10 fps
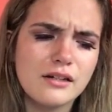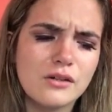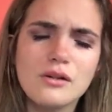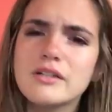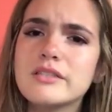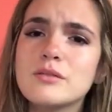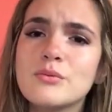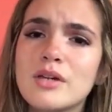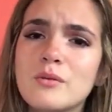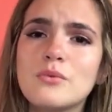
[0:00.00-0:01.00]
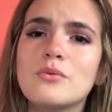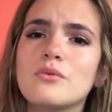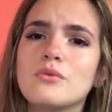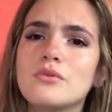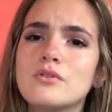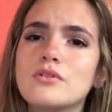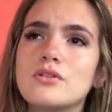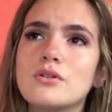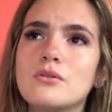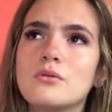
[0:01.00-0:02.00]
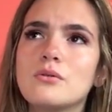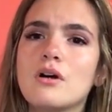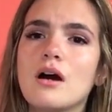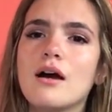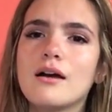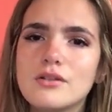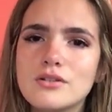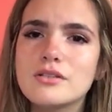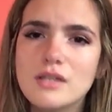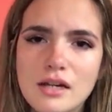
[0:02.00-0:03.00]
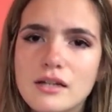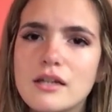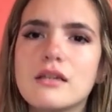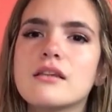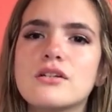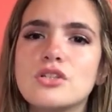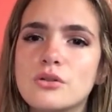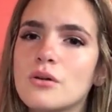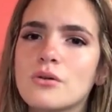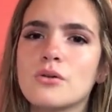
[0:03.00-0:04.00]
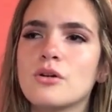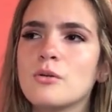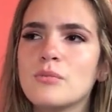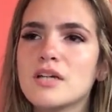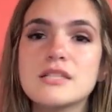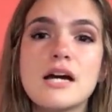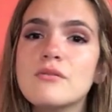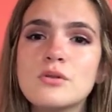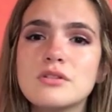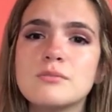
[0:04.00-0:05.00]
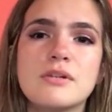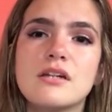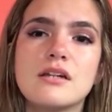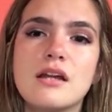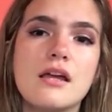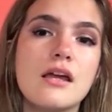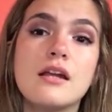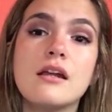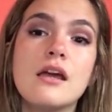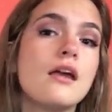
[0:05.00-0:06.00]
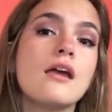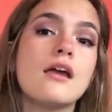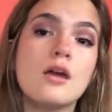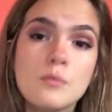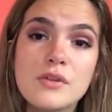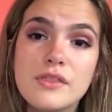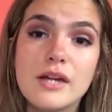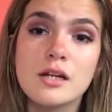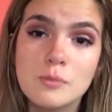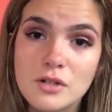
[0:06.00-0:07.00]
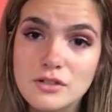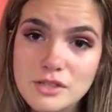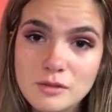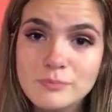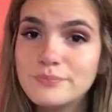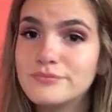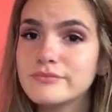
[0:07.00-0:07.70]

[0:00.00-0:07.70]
going to be able to understand it unless you go through it, because I've always been an empathetic person.